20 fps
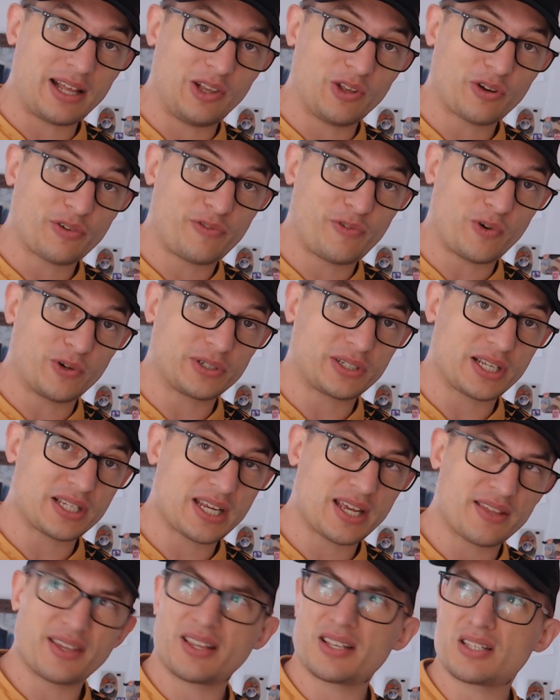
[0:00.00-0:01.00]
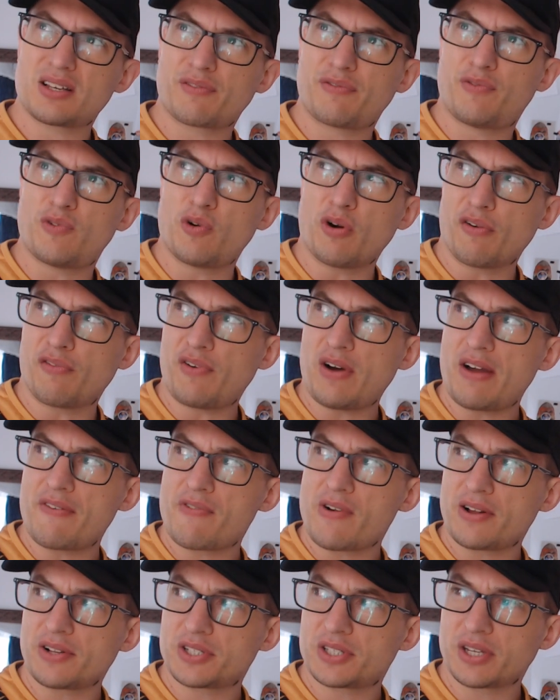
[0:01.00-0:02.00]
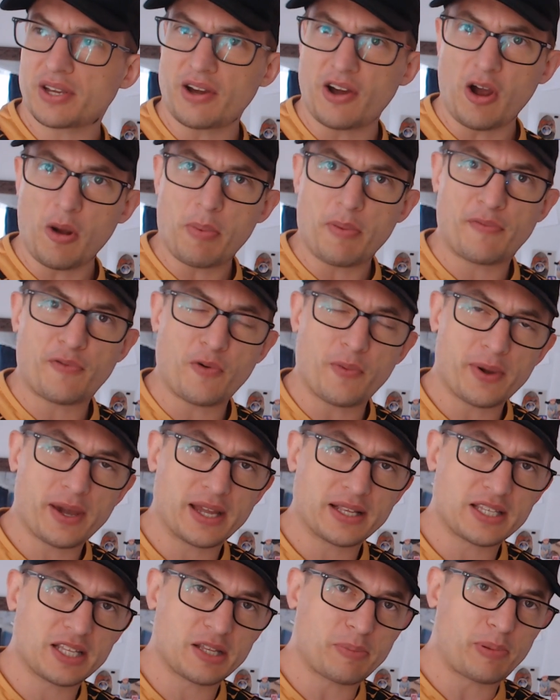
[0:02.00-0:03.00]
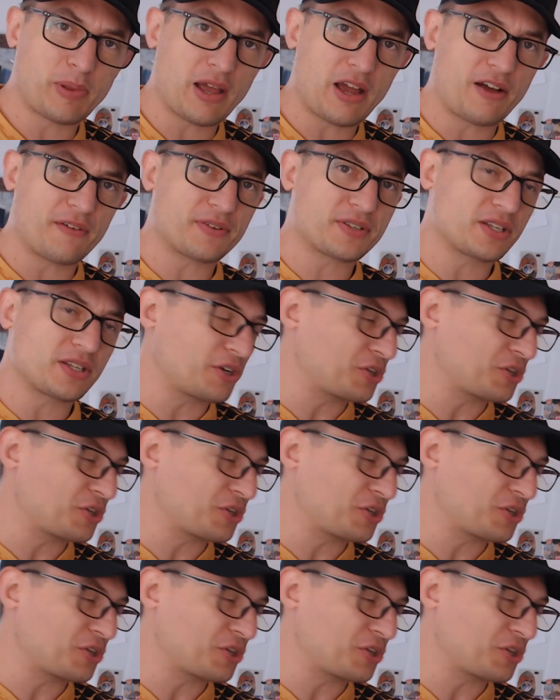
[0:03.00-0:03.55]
Look forward to see. I think it's like 4 or 5 rounds to go before we get to the playoffs, so it